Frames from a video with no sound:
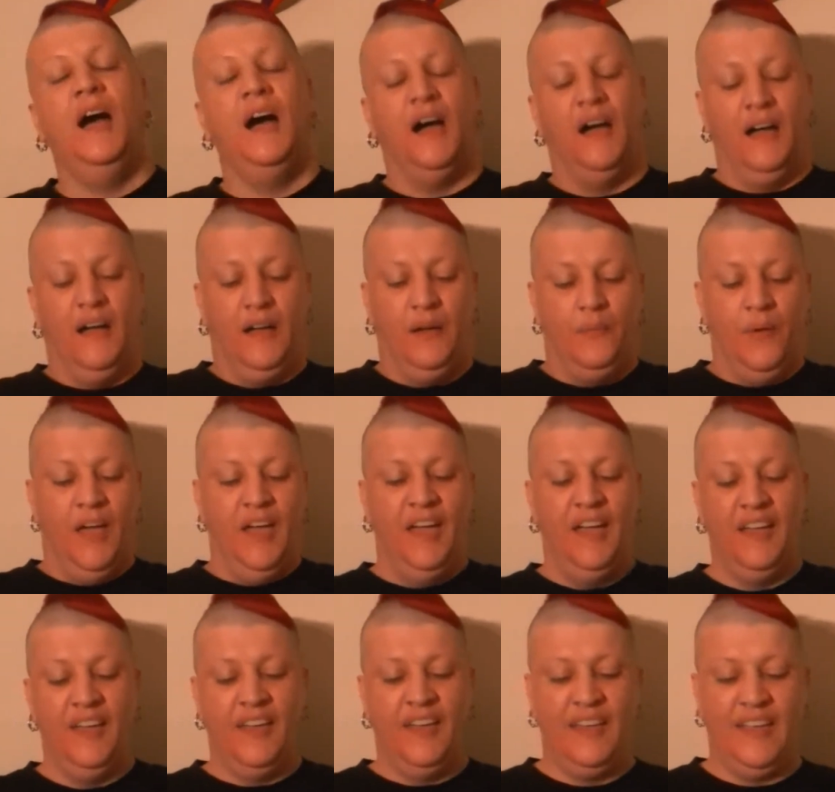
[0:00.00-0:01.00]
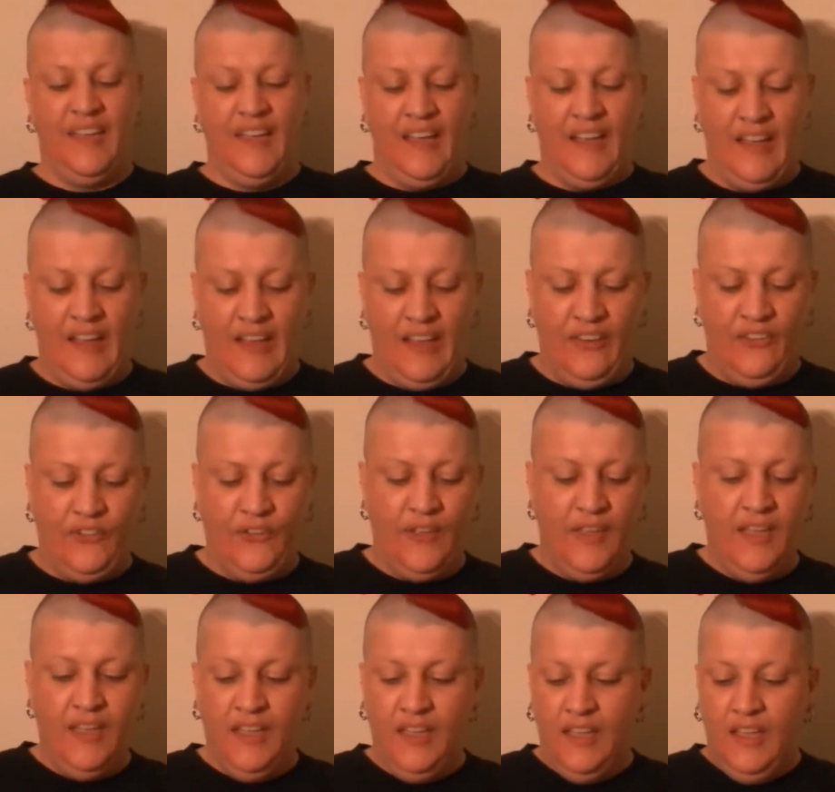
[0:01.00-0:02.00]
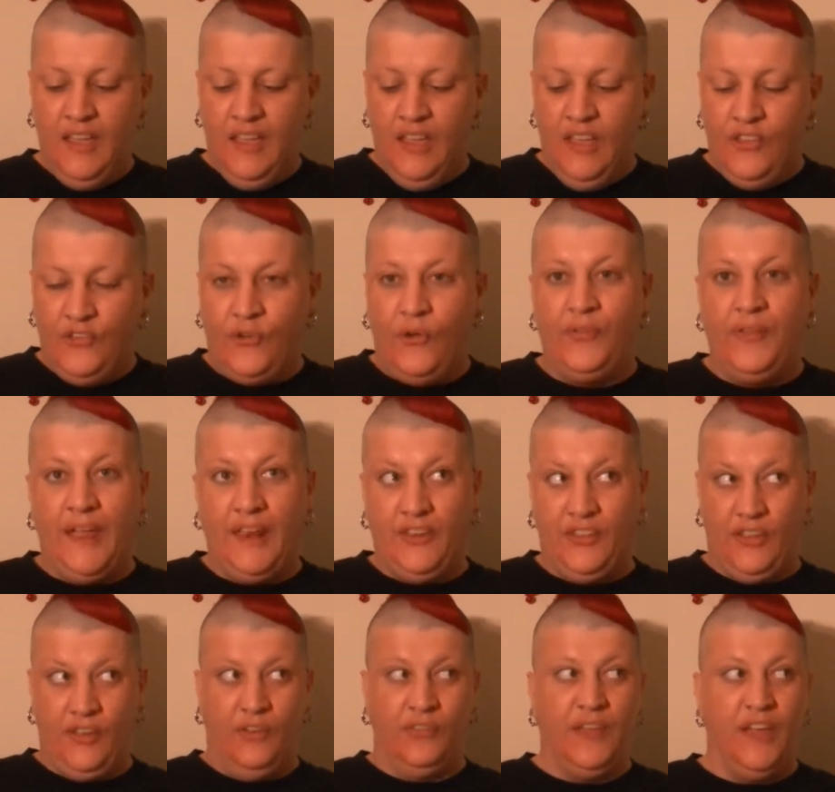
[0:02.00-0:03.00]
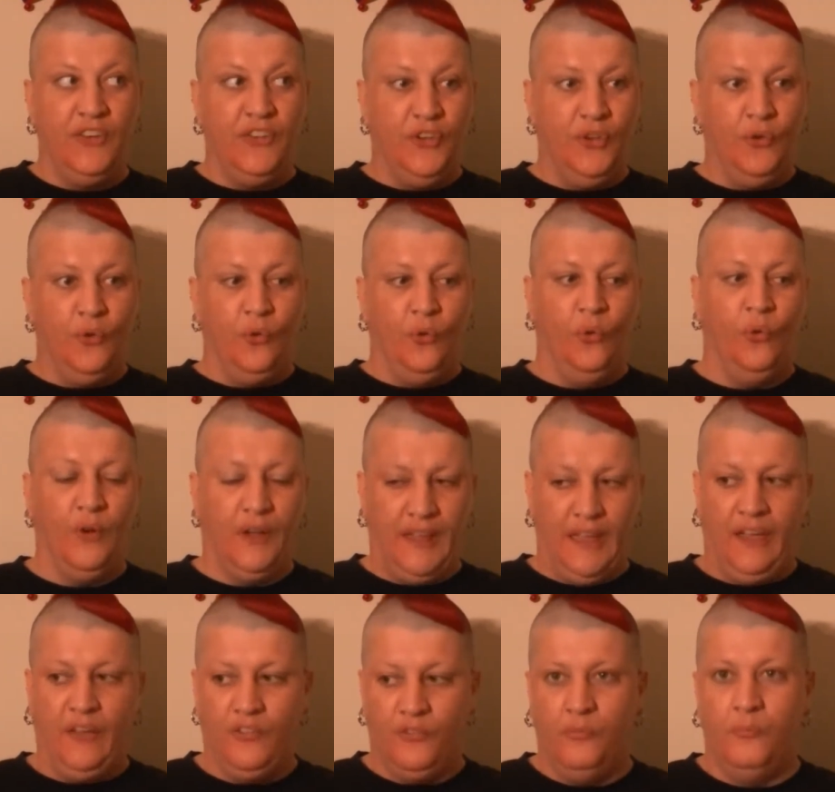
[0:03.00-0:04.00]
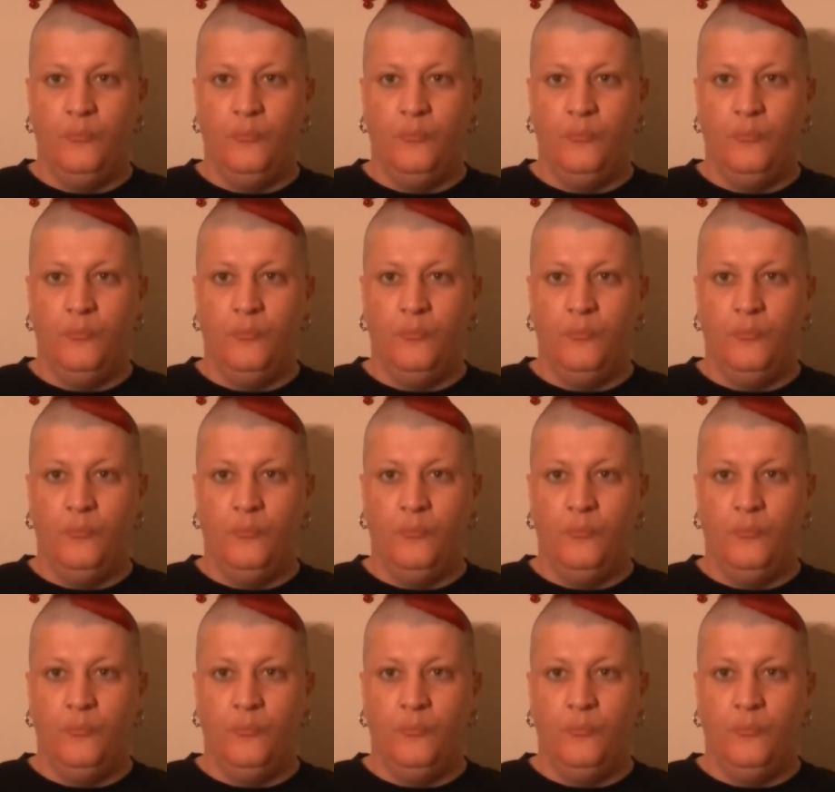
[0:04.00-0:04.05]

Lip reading: And so they do give